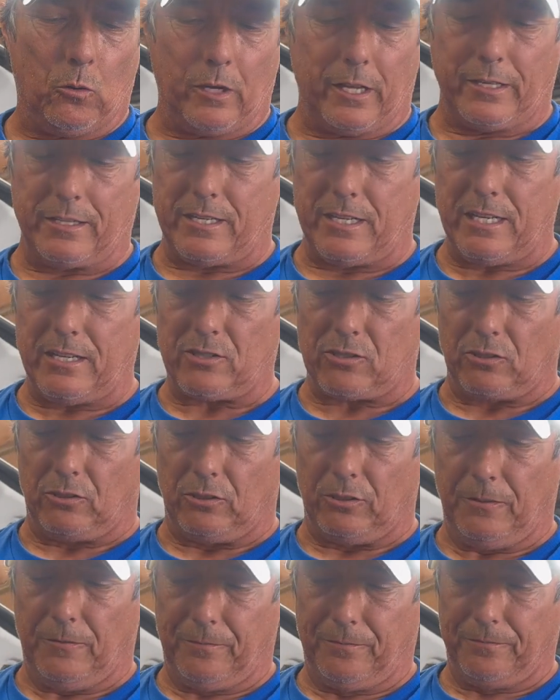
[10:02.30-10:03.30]
a
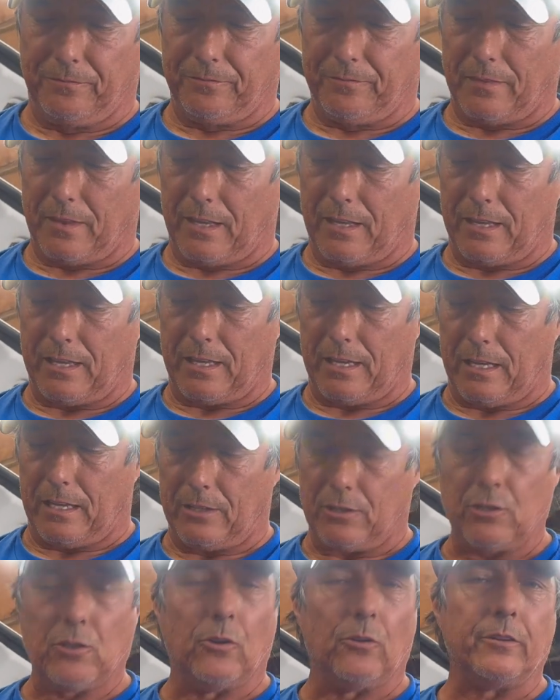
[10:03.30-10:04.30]
diesel,
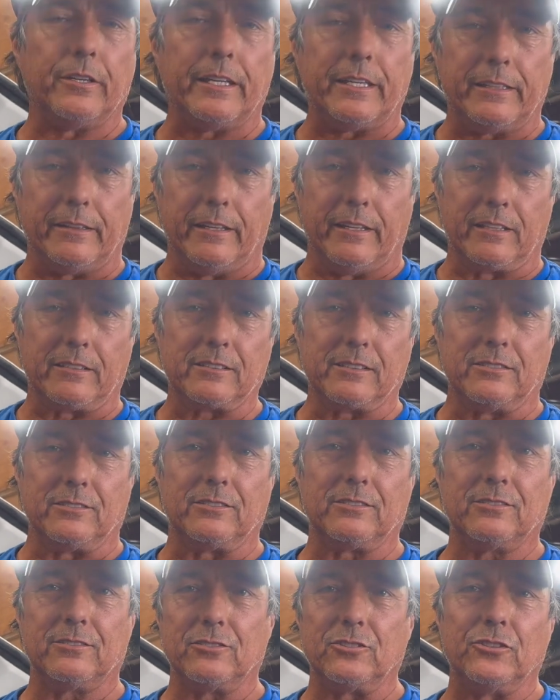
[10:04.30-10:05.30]
you don't need this
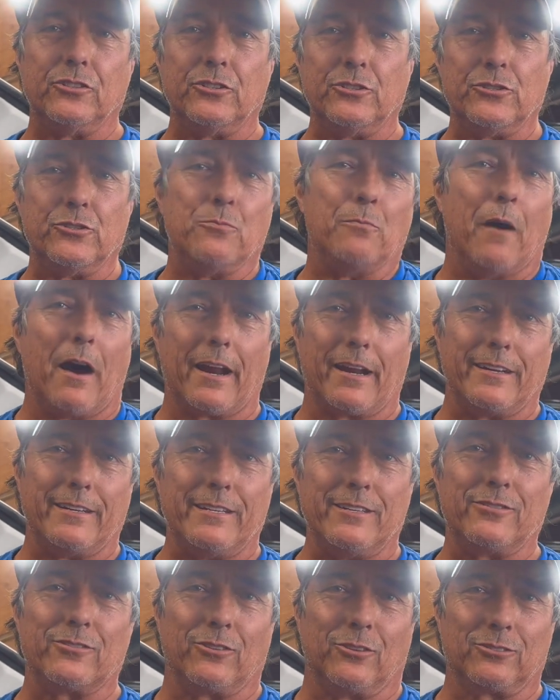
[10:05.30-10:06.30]
because you bought a
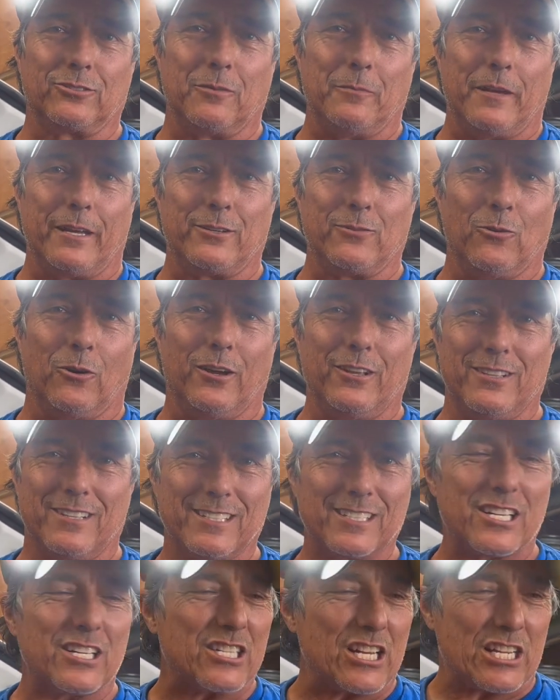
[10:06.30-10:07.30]
diesel to make noise.
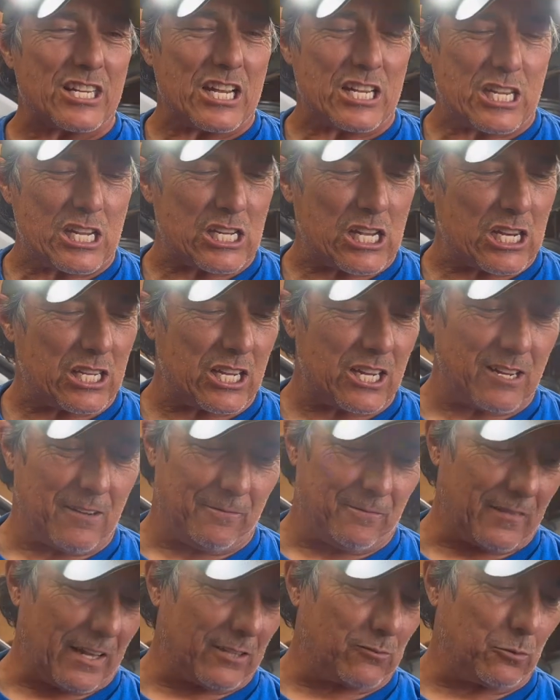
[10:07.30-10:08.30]
Tick, tick, tick, tick, tick, tick.
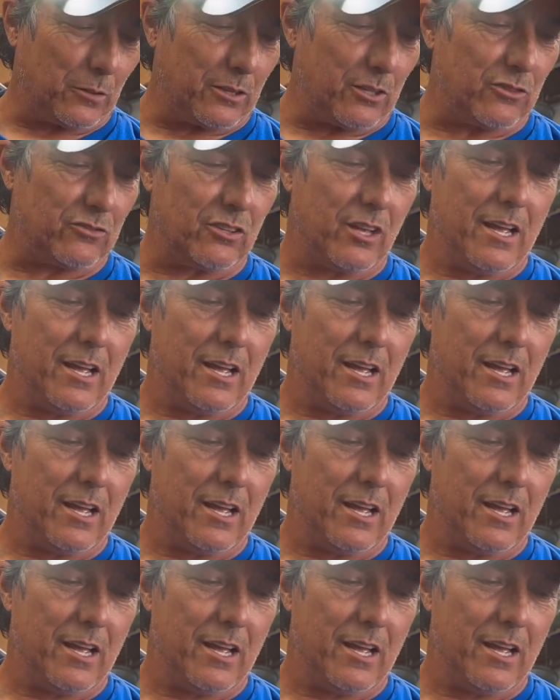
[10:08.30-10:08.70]
That's what this